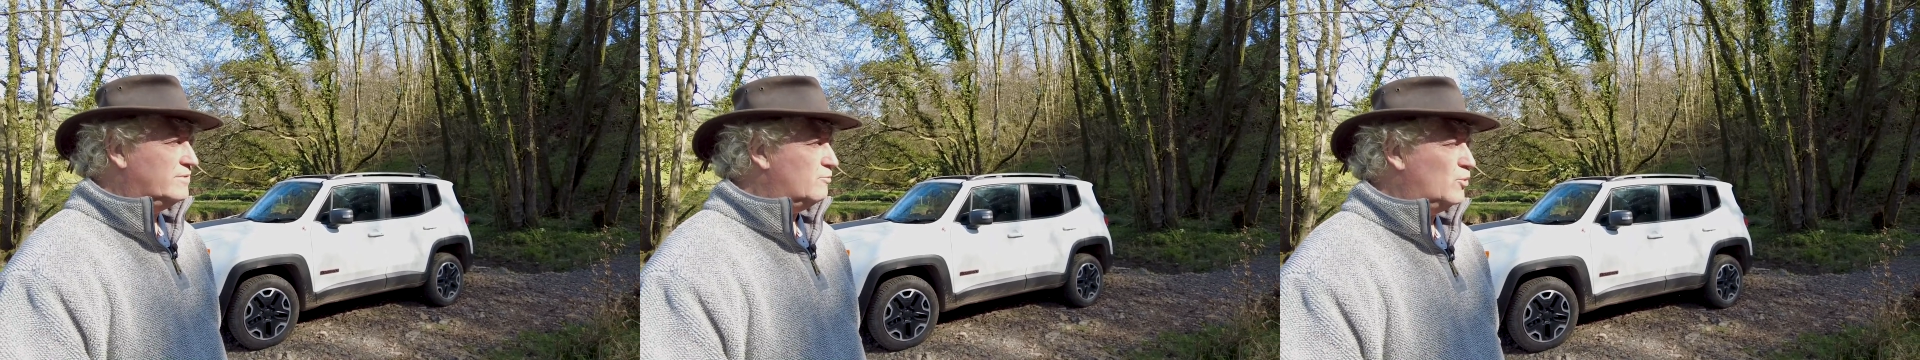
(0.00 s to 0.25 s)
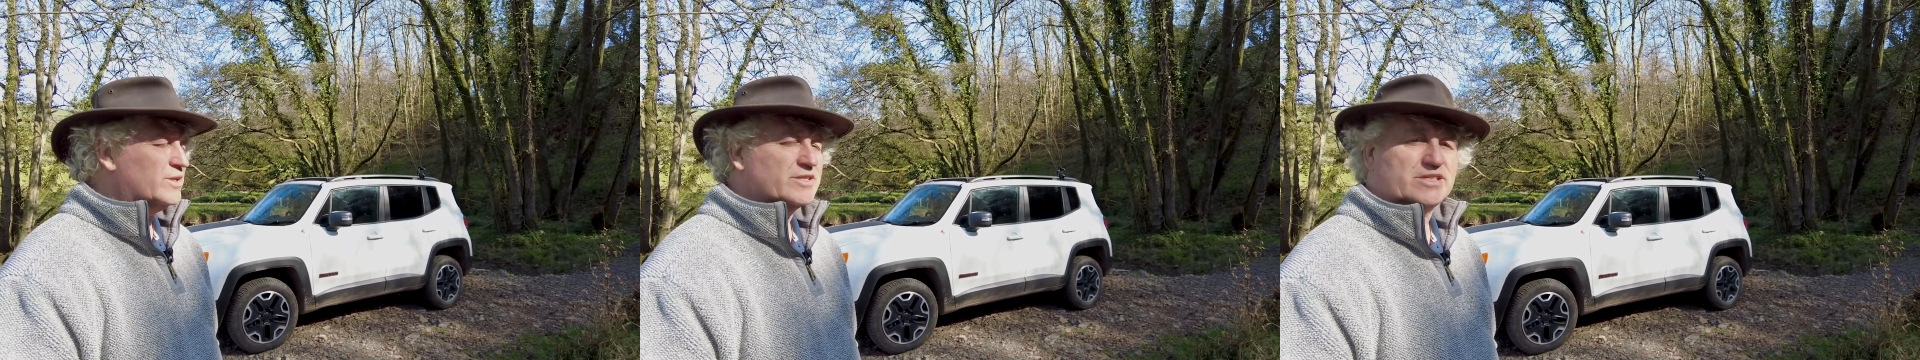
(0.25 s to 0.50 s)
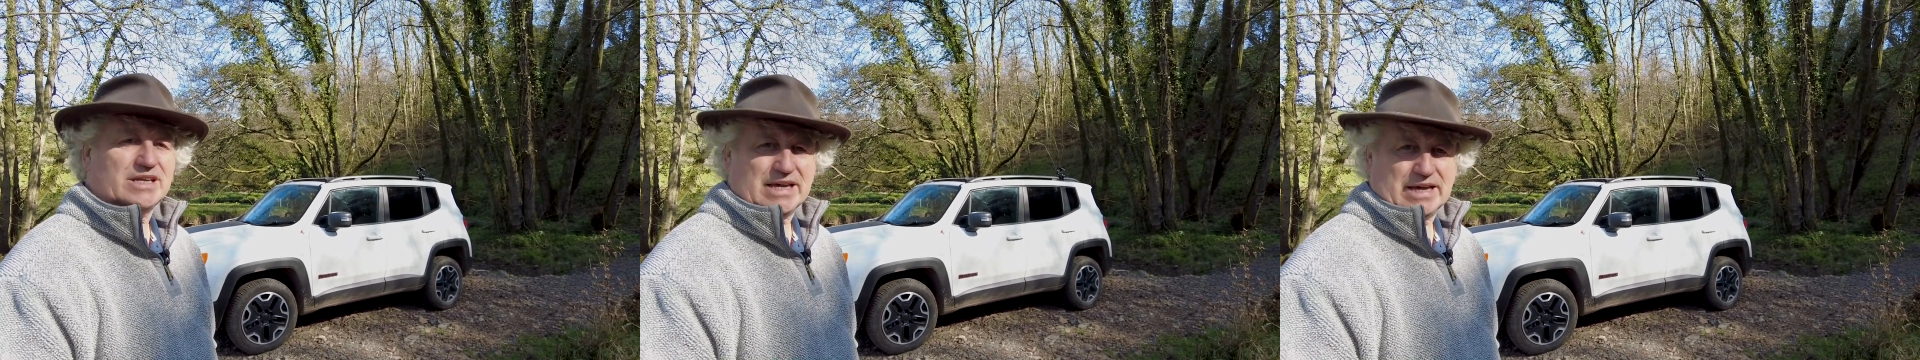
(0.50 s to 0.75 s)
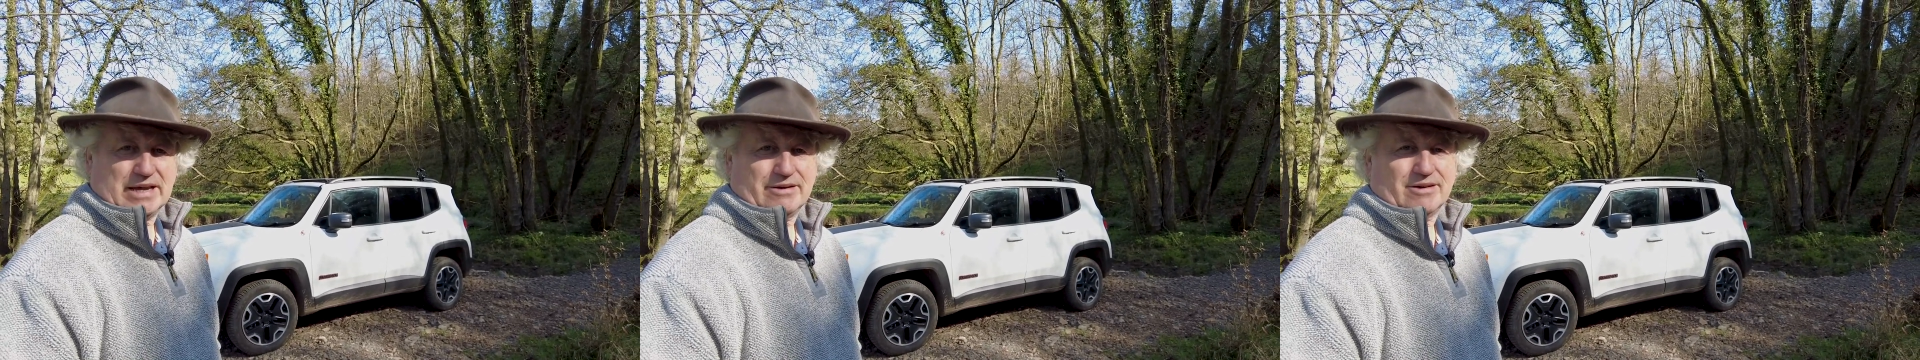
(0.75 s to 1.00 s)
Once a
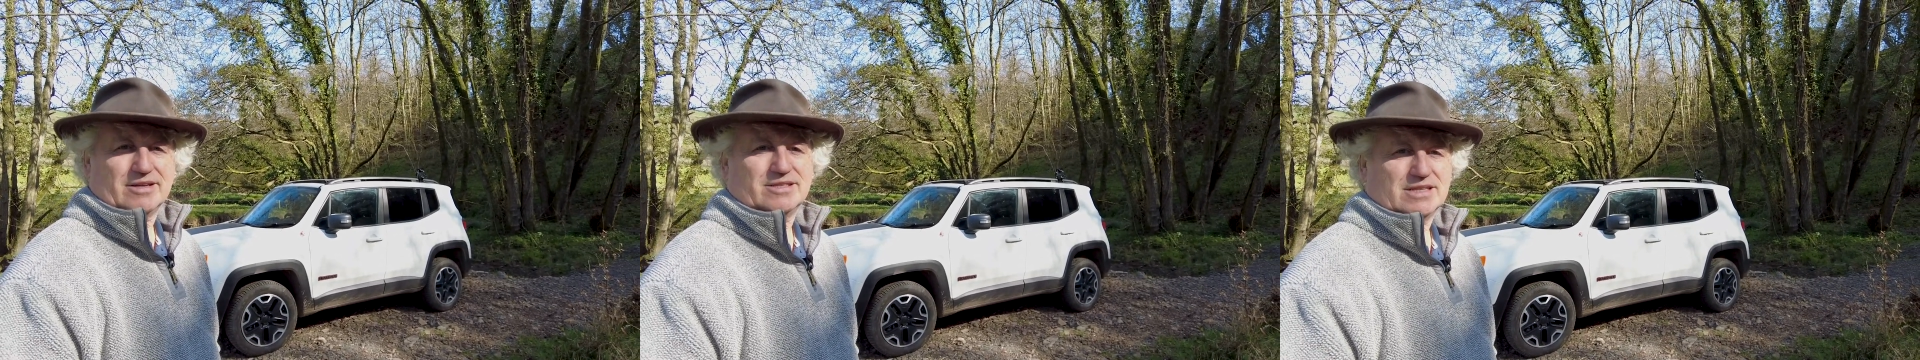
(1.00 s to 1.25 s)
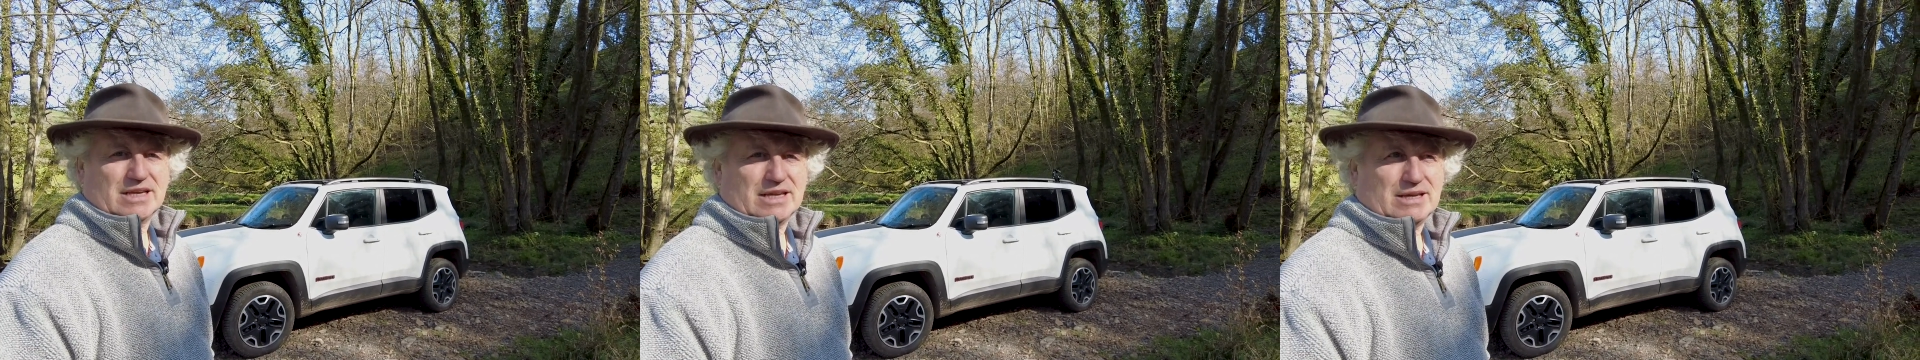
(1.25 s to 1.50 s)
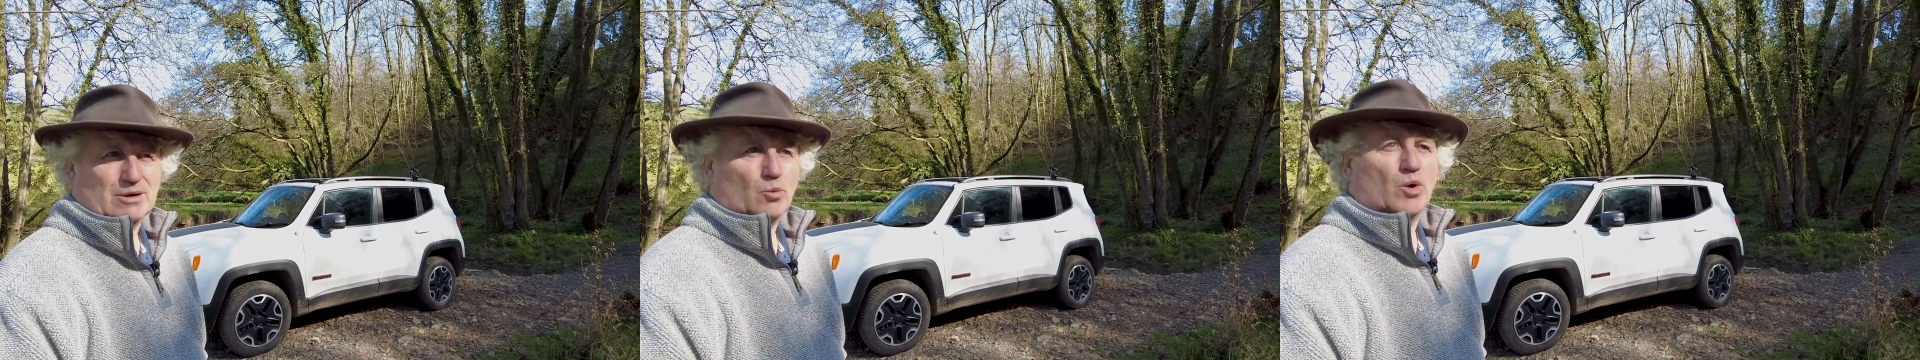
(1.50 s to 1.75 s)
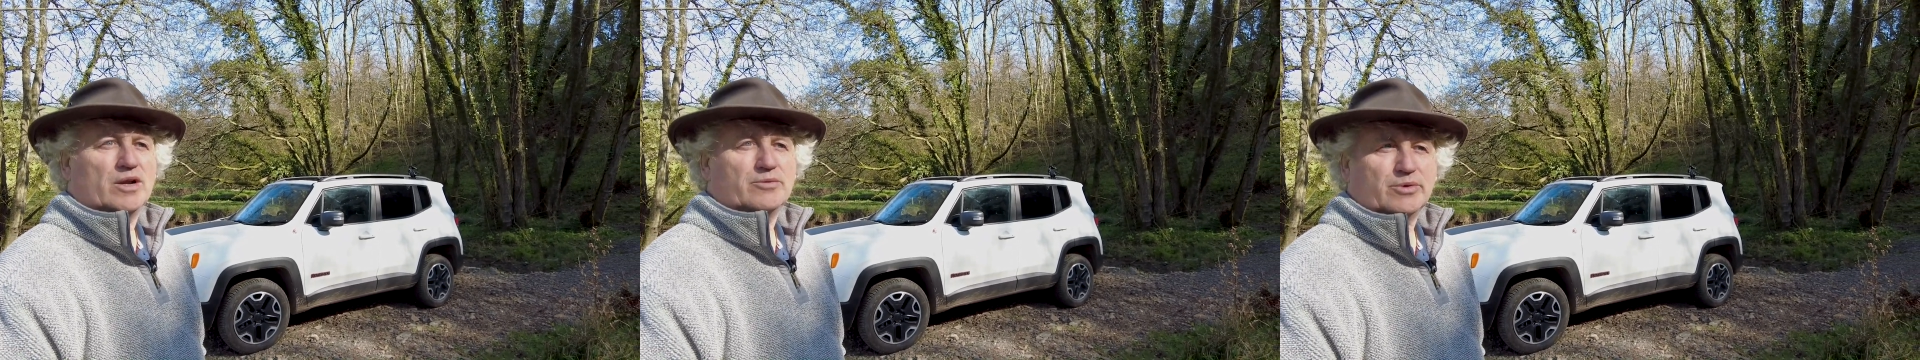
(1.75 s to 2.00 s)
year I see
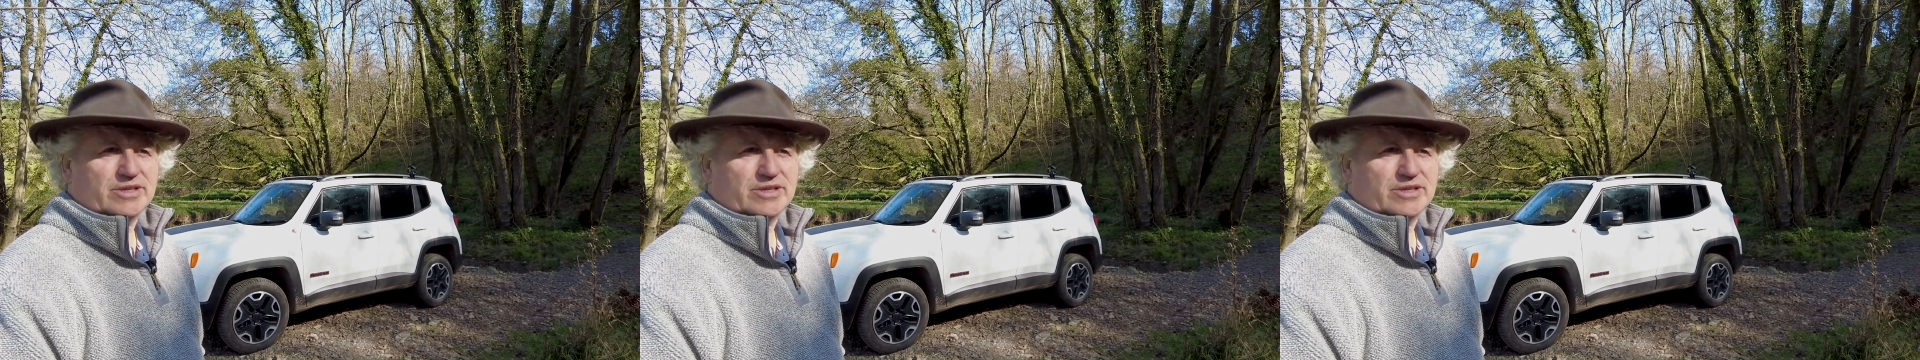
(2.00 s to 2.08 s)
one